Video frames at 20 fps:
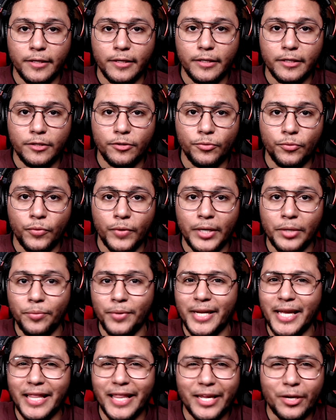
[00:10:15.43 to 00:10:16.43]
We
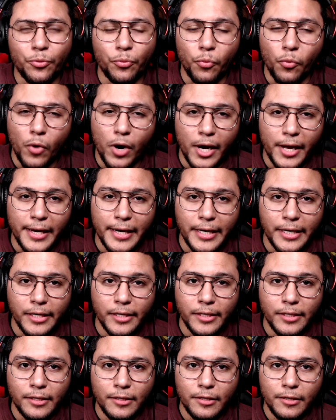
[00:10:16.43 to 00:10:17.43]
get like one
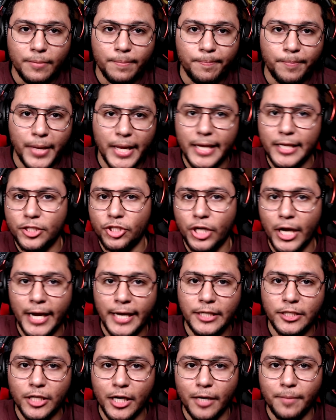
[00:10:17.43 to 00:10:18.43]
big
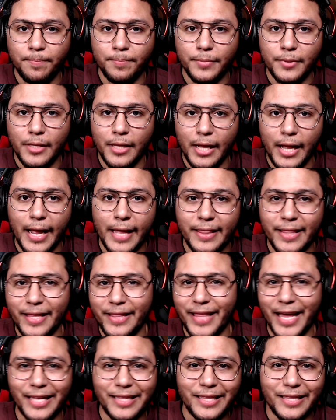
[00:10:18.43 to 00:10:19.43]
change up, and then
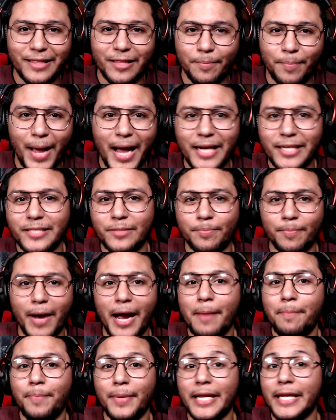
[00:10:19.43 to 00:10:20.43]
the patch
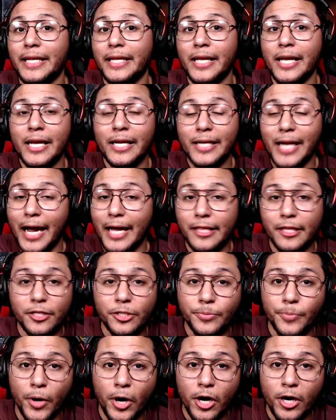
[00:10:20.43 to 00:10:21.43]
might be kind of
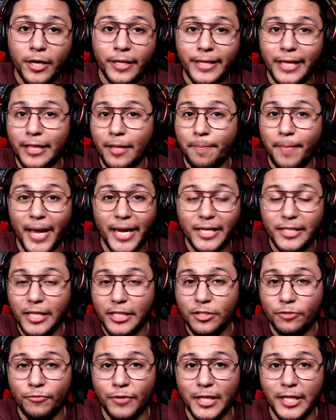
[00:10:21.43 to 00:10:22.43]
small, and then the meta
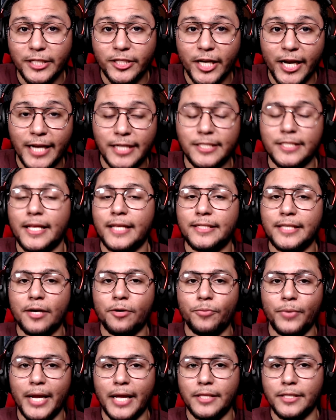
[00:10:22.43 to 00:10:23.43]
doesn't really change. That's how
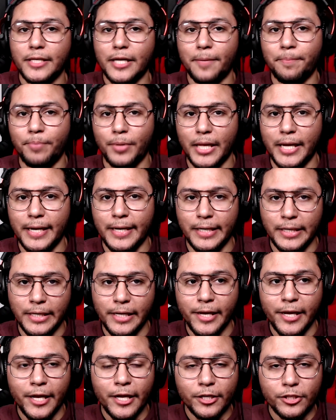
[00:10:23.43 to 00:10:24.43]
we ended up playing
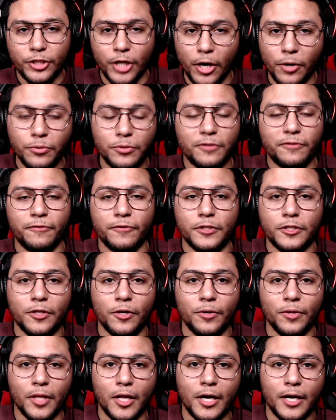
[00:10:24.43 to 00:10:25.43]
goats for so
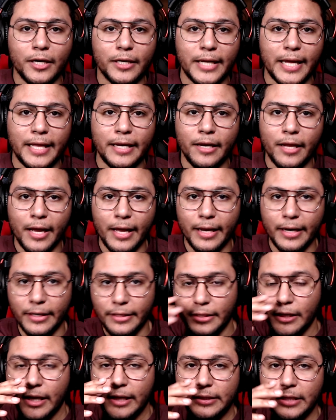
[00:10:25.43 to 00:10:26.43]
long, and
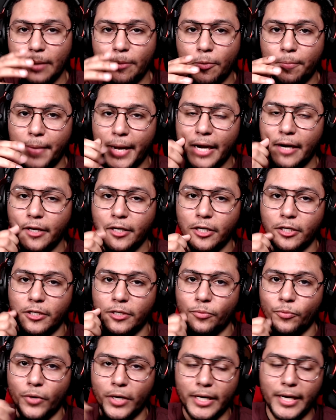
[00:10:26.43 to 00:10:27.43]
double barrier and
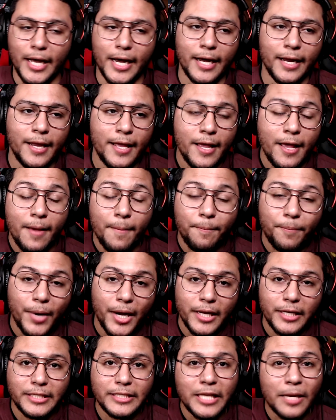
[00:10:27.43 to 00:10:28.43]
whatnot.
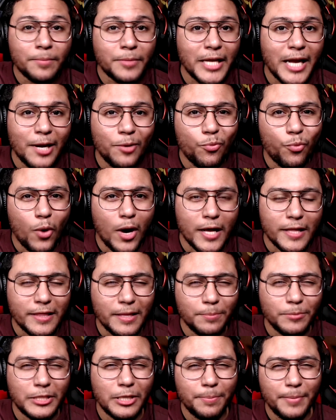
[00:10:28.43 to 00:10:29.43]
But something I want them
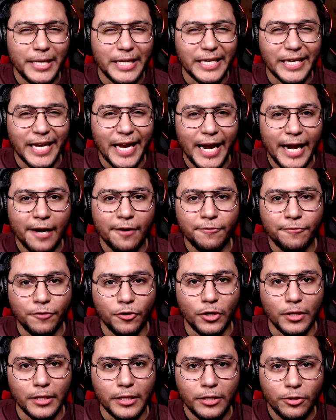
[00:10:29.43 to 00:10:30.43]
to be
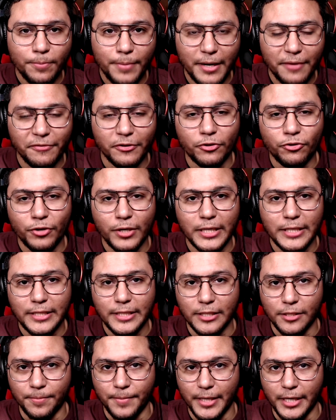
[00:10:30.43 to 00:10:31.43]
careful, a little bit of a
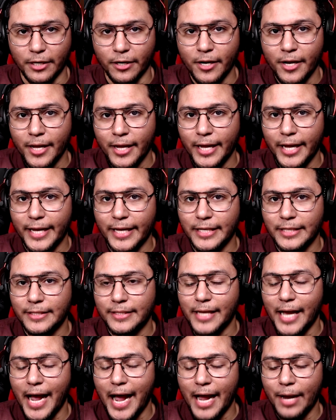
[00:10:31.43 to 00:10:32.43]
criticism here, is
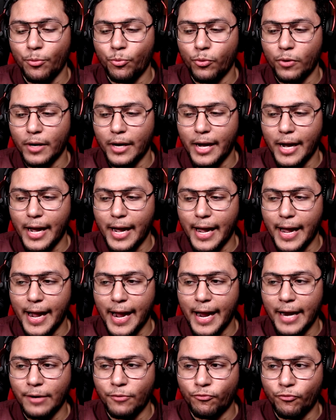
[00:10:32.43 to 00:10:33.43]

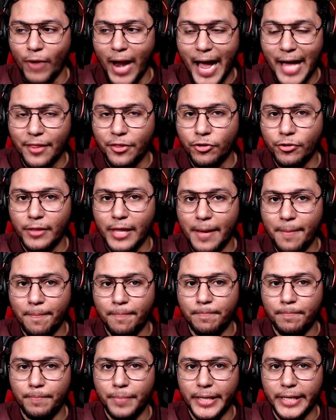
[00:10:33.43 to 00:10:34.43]
I'd rather them
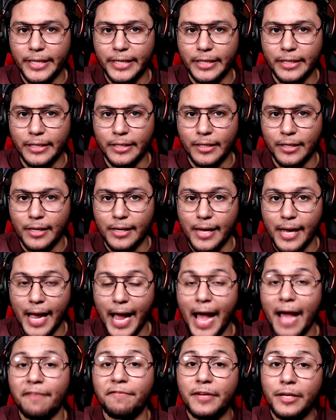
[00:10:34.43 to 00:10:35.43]
be
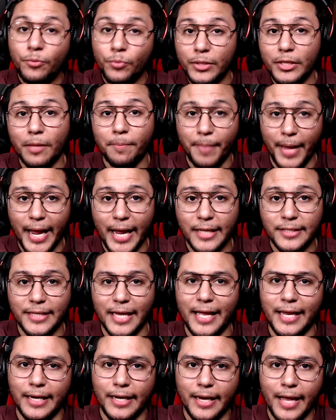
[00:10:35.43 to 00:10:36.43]
heavy with the bans
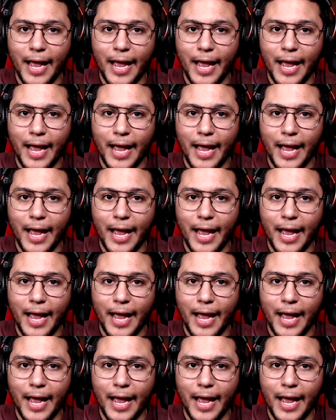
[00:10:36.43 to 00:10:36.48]
and